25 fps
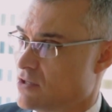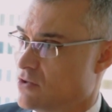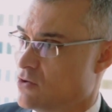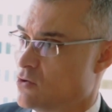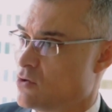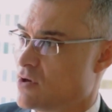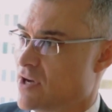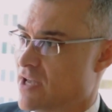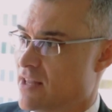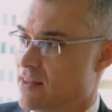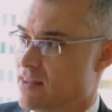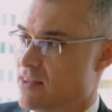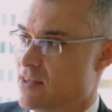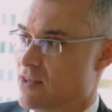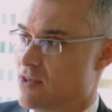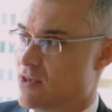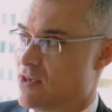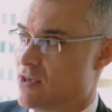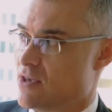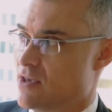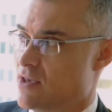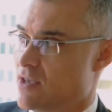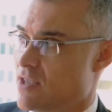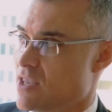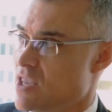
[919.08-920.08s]
to look at
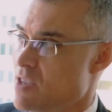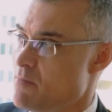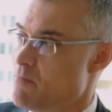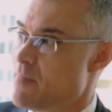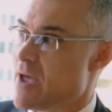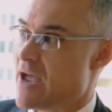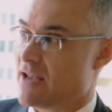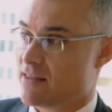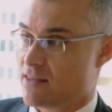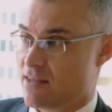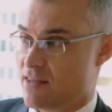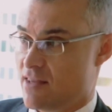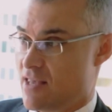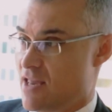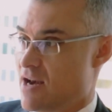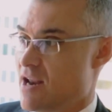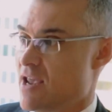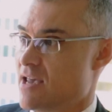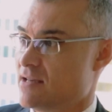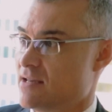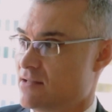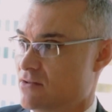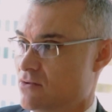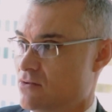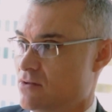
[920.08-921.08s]
the impact that
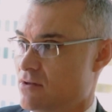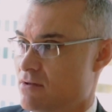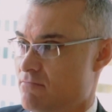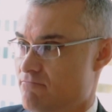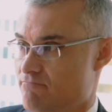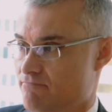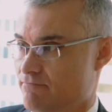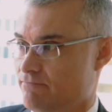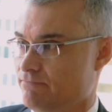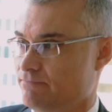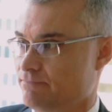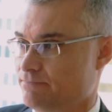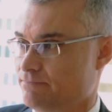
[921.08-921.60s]
that has on